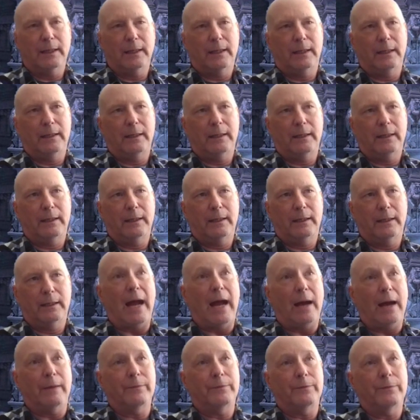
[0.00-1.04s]
uh, I mean I,
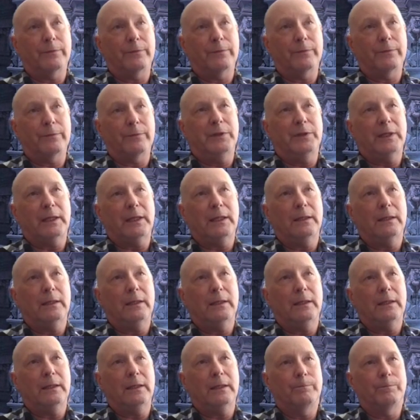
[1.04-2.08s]
uh, the
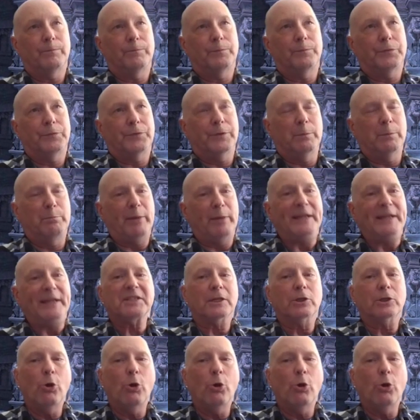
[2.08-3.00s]
the basic